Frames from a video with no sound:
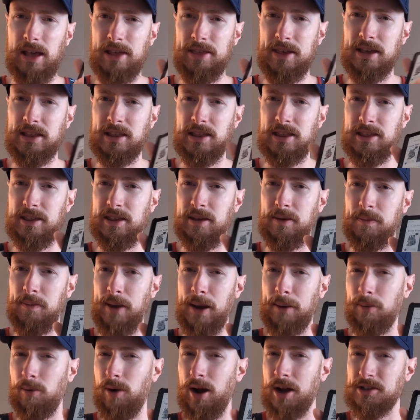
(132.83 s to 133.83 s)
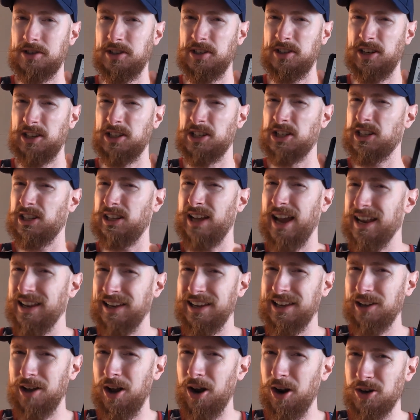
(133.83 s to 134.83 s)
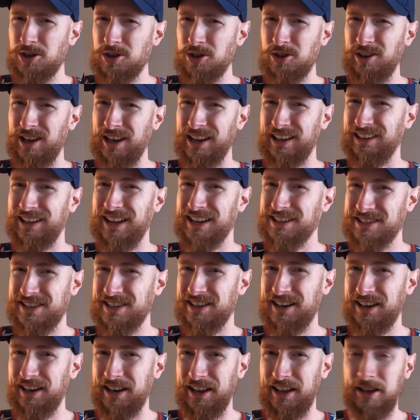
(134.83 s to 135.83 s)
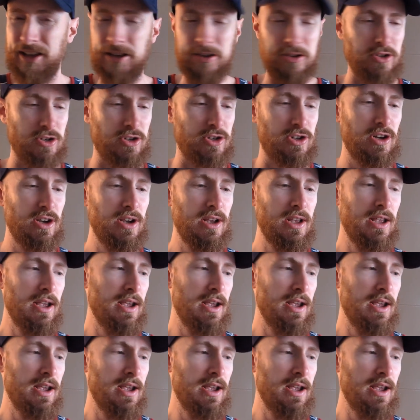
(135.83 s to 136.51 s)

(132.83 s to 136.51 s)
I think the Paperwhite's just a slightly larger, like less than an inch,